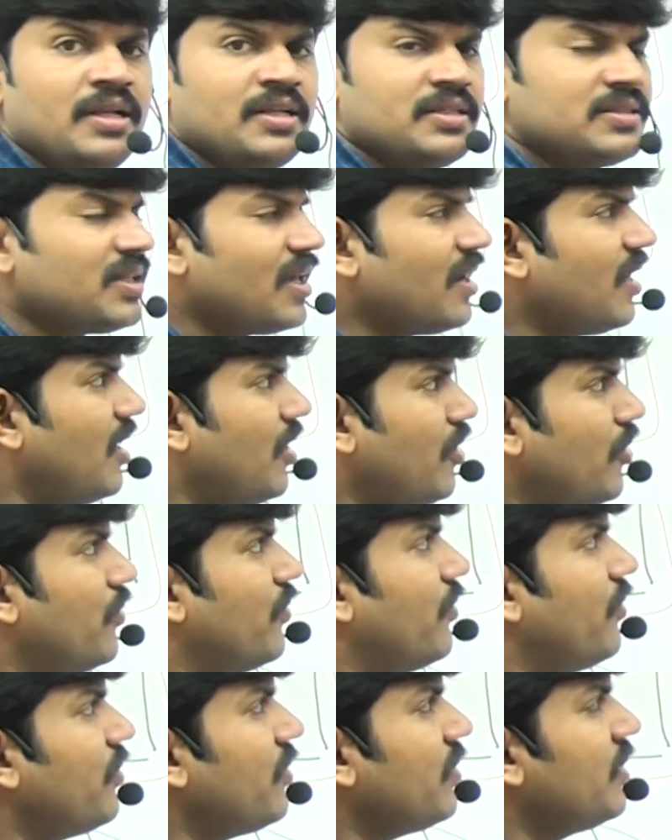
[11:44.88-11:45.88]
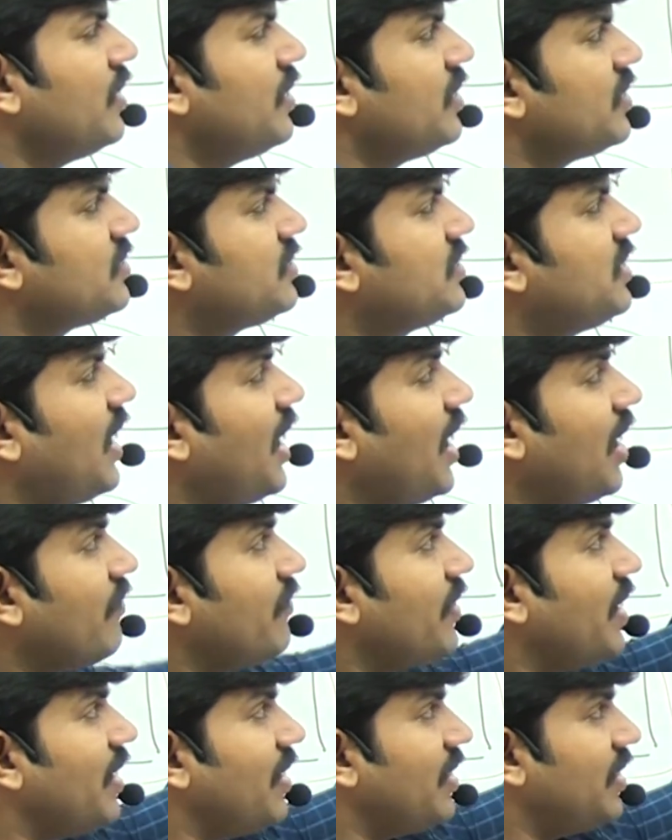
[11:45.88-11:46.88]
sir, now
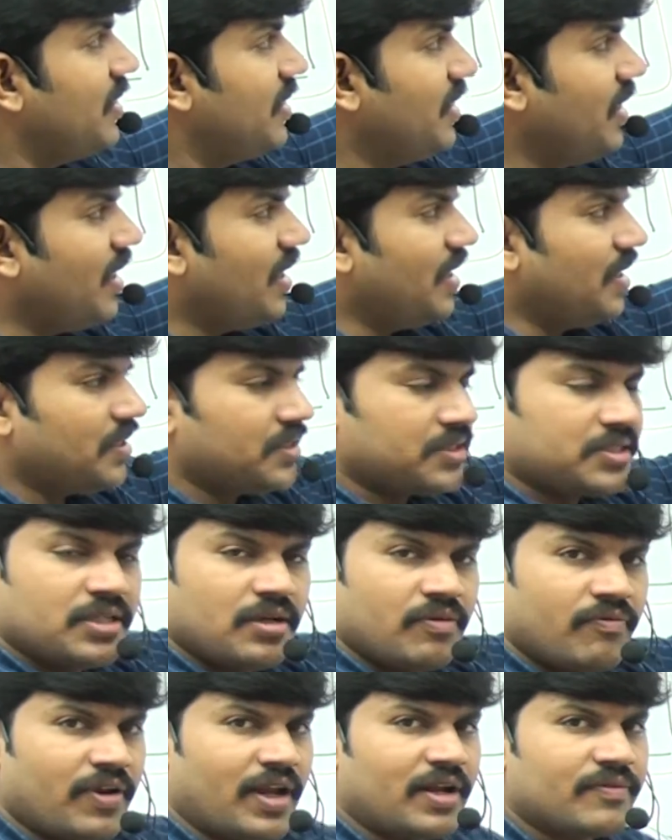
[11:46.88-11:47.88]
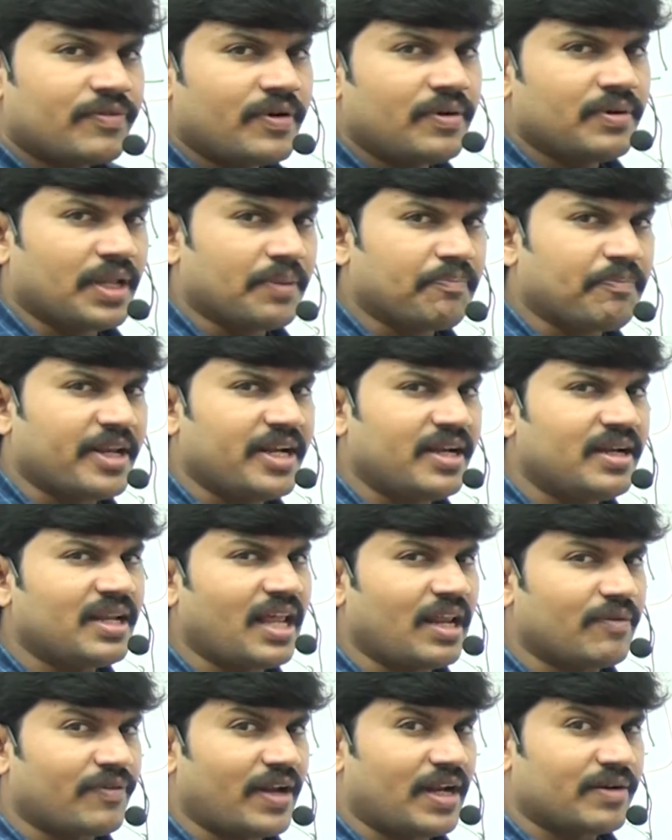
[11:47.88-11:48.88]
Java is platform dependent
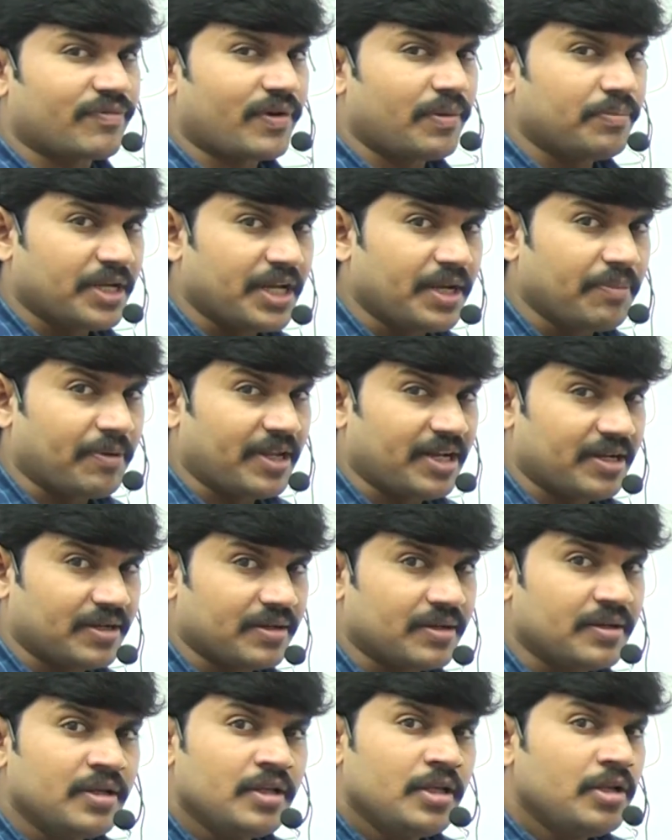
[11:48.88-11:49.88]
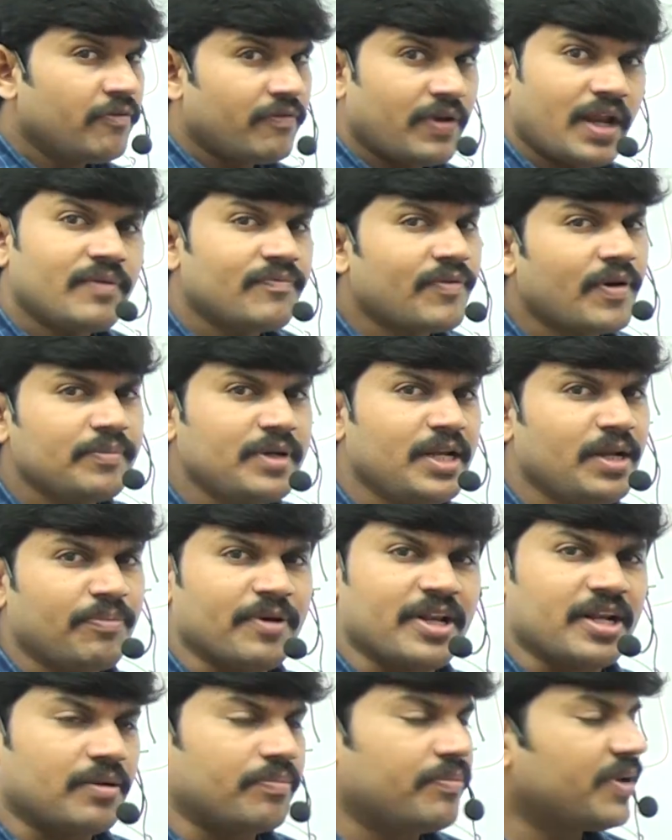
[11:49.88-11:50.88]
or platform independent? Platform
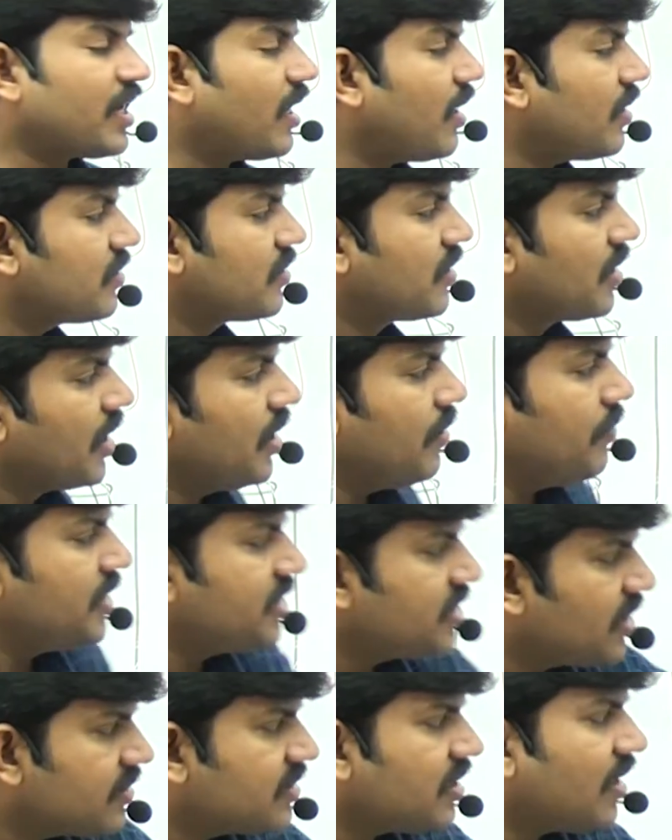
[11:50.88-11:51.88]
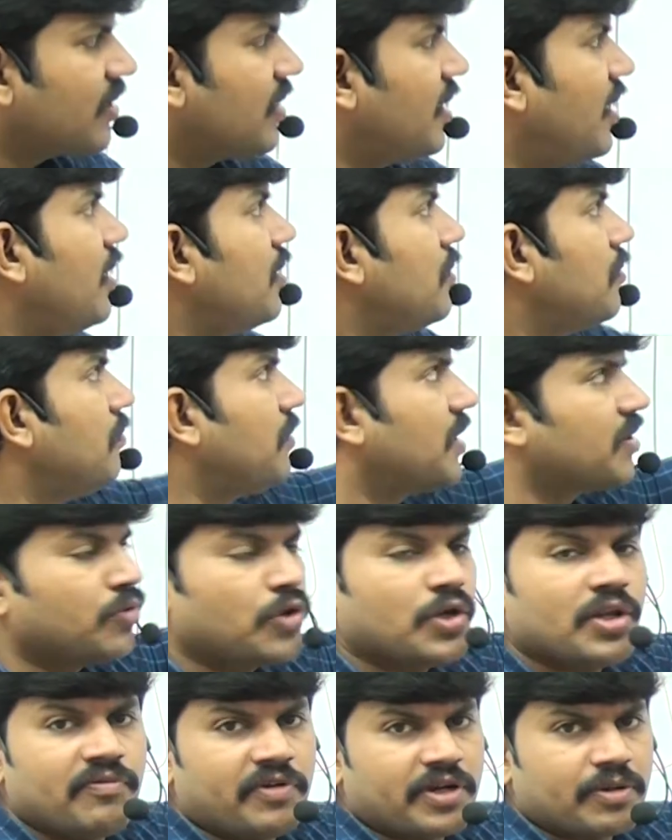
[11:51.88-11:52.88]
independent, because three missions are there but
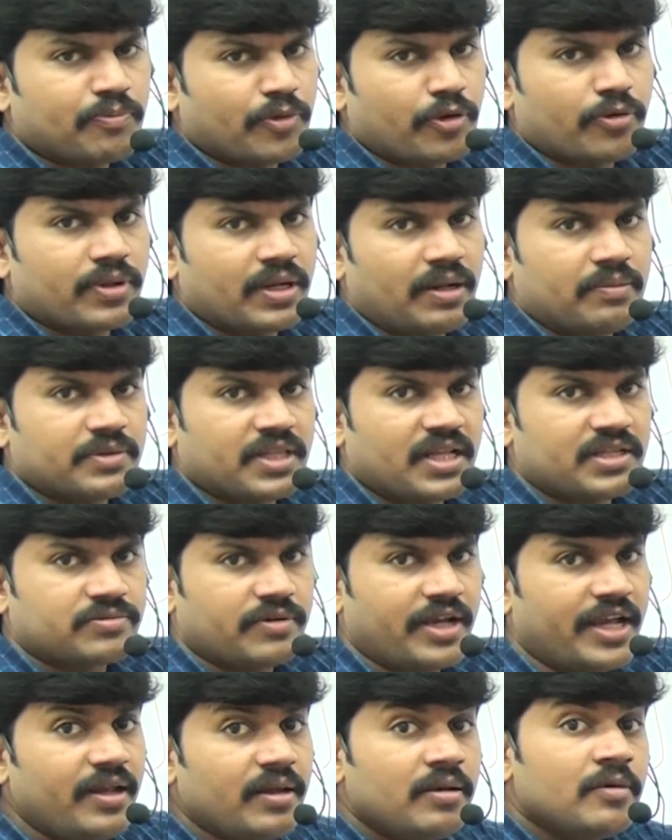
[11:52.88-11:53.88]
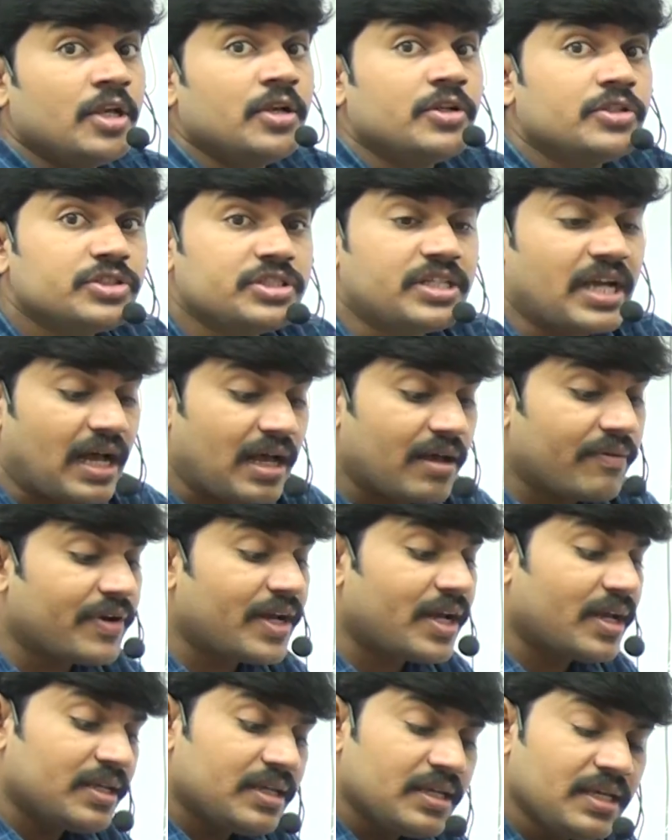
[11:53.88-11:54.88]
only one program. That's why
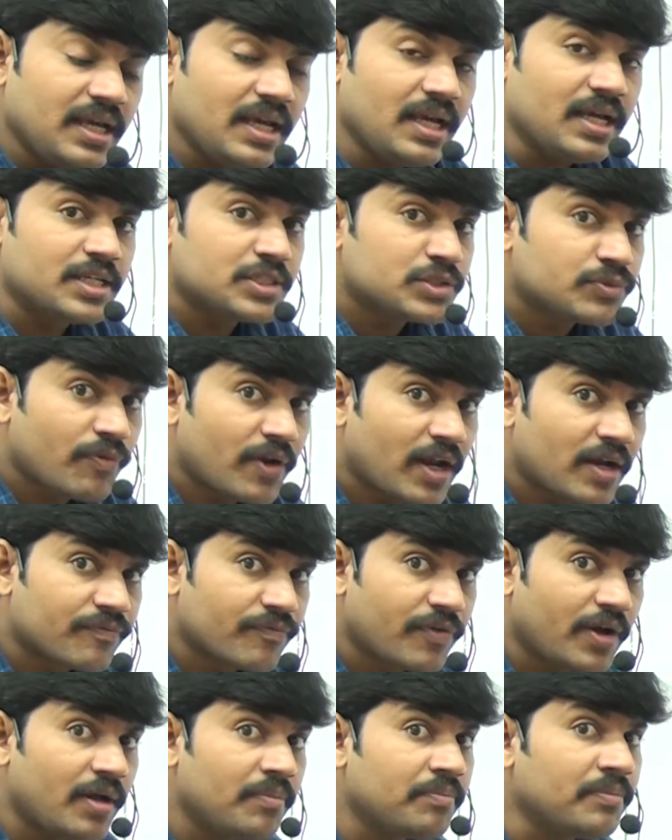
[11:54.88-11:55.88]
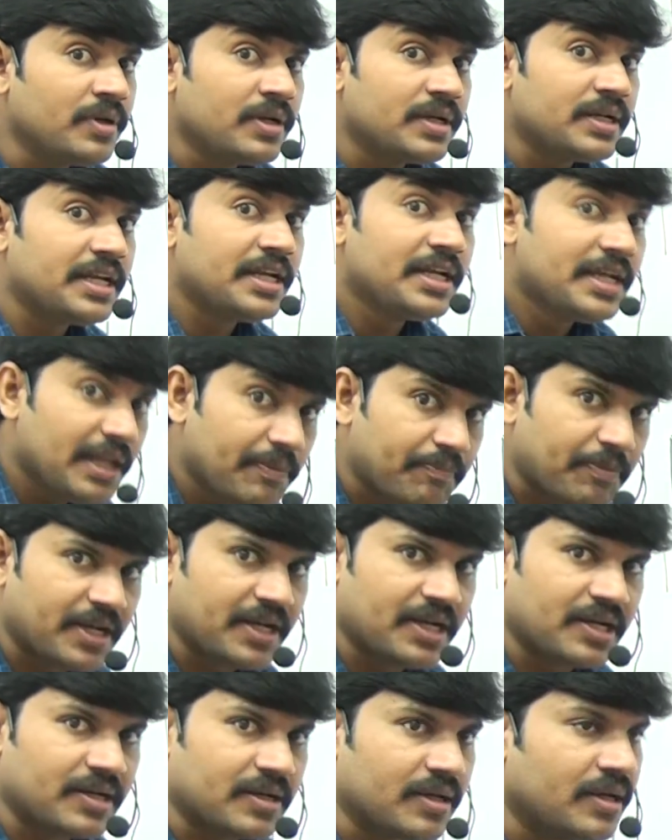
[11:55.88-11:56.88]
Java is platform
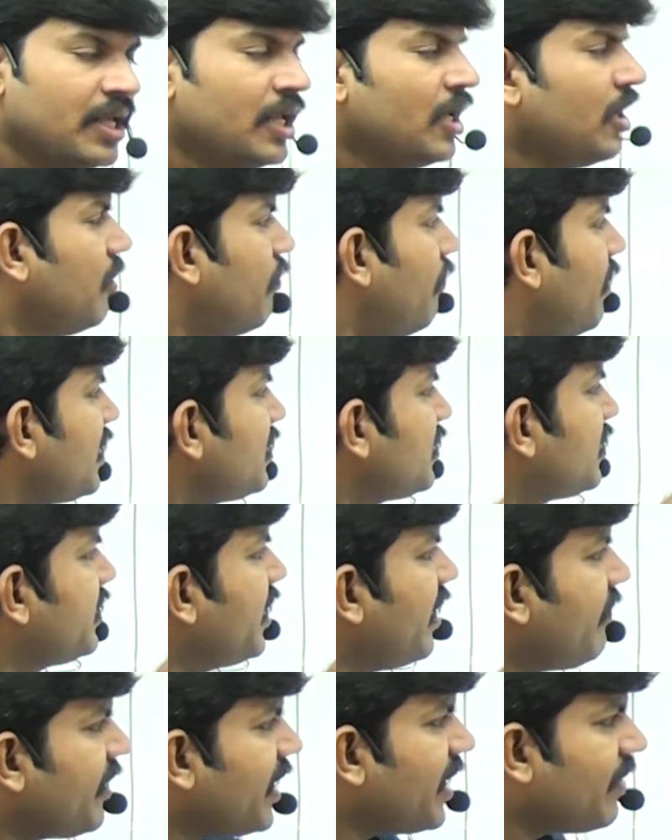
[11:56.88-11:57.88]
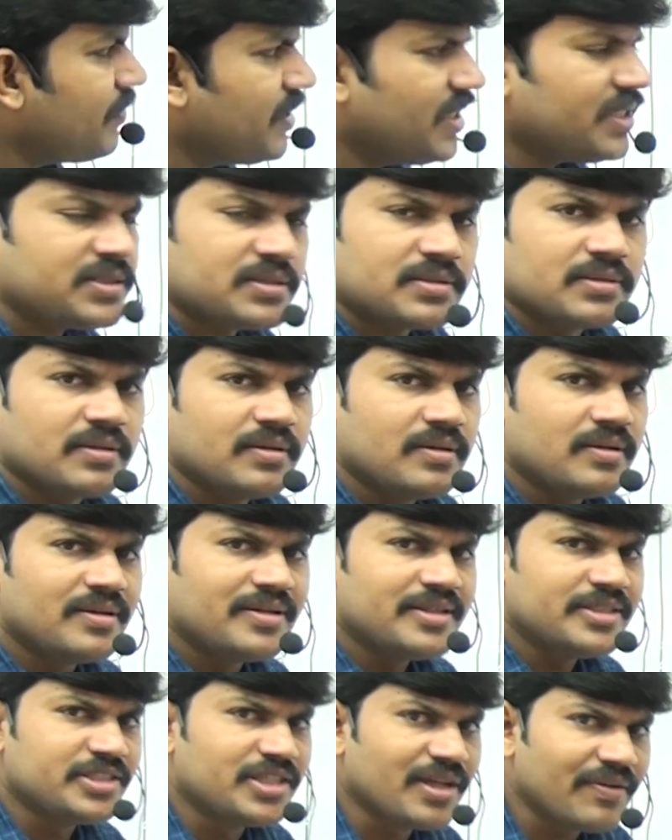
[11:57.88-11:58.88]
independent. But J V M is
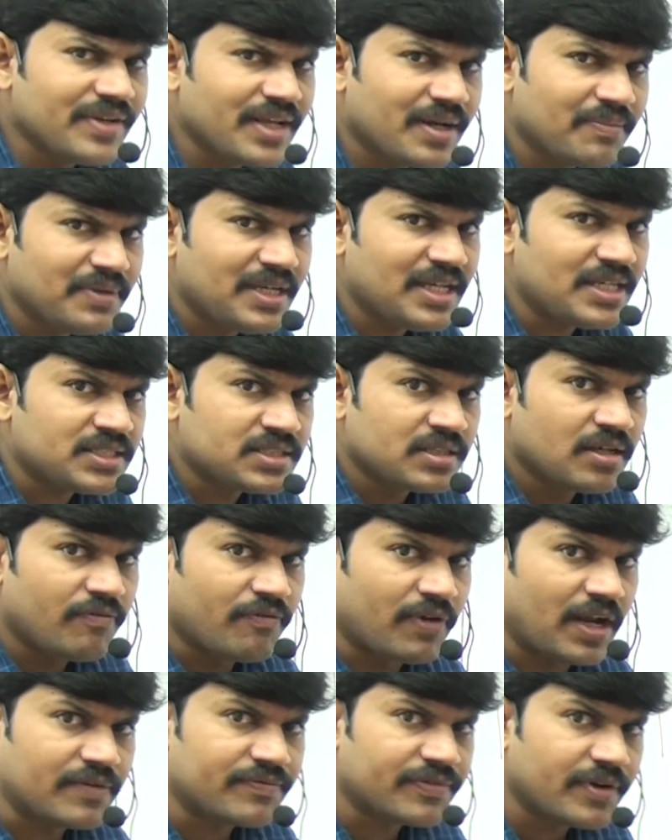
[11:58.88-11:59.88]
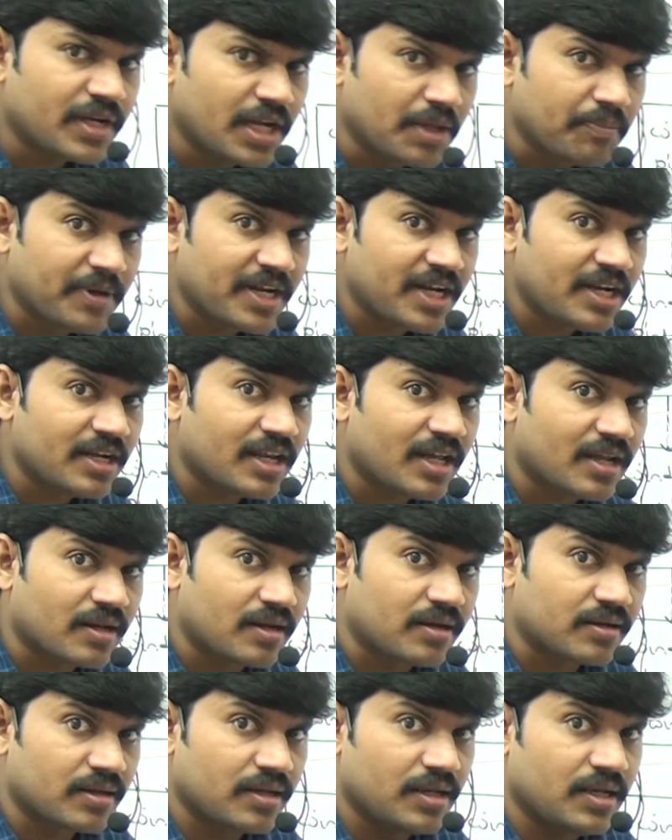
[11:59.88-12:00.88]
J V M is platform dependent or
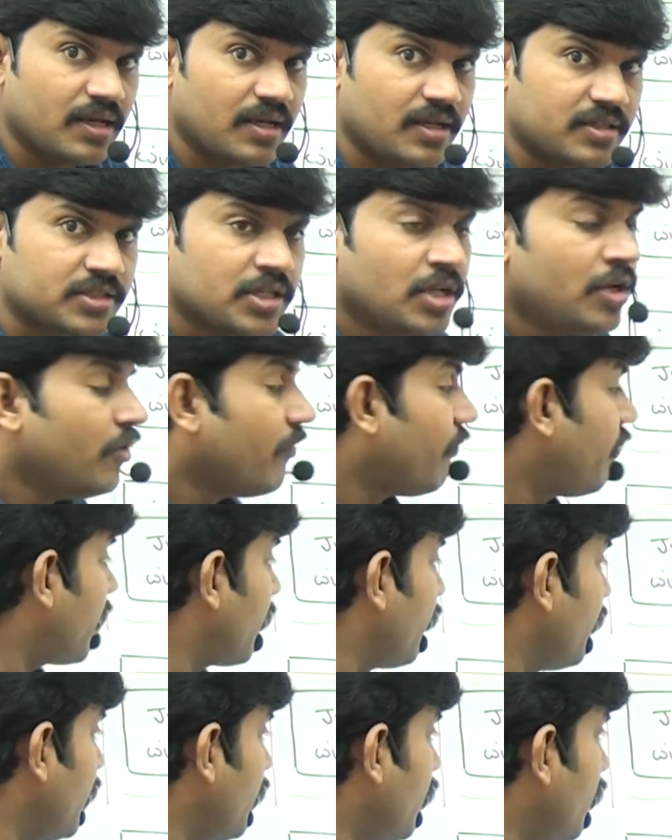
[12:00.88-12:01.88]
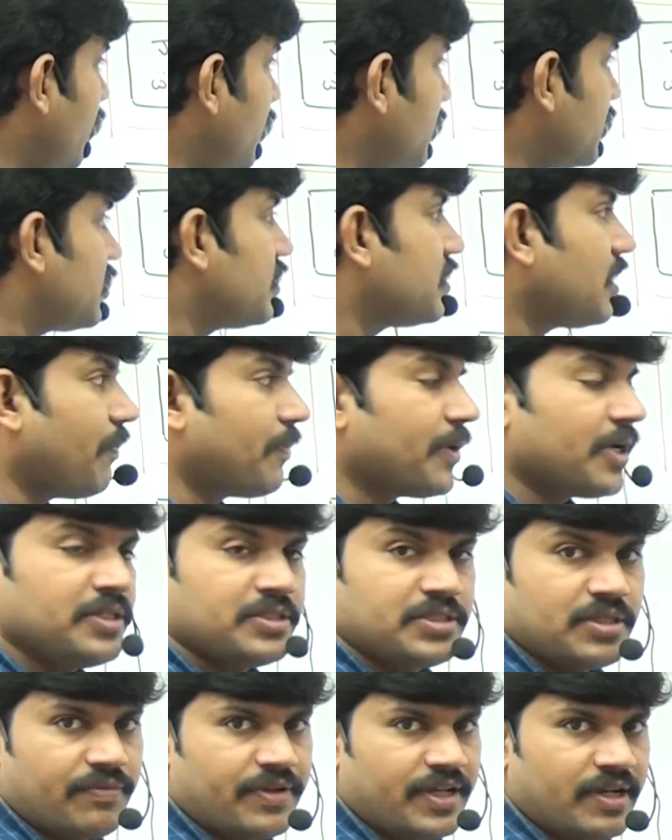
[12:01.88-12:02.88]
not? Yes. For Windows,
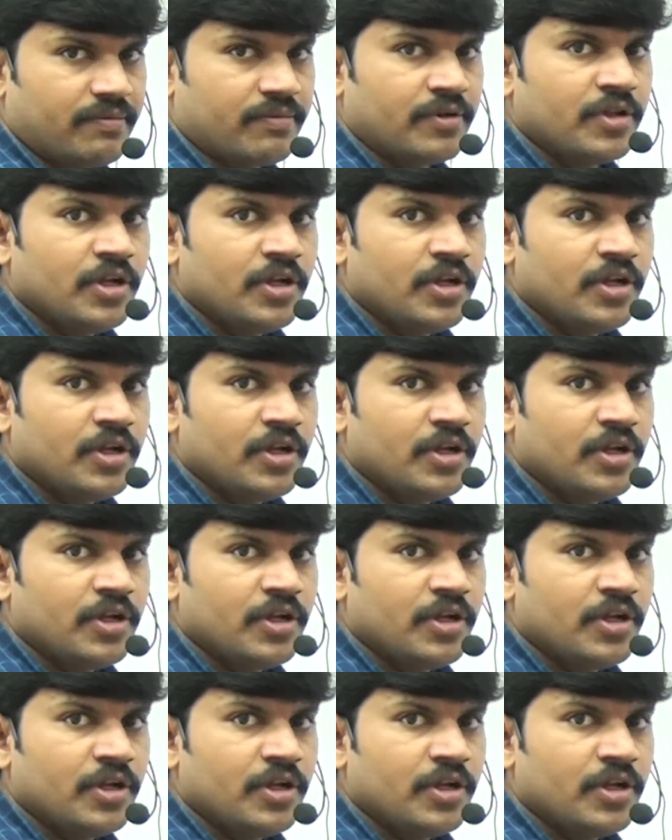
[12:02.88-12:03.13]
separate J V M.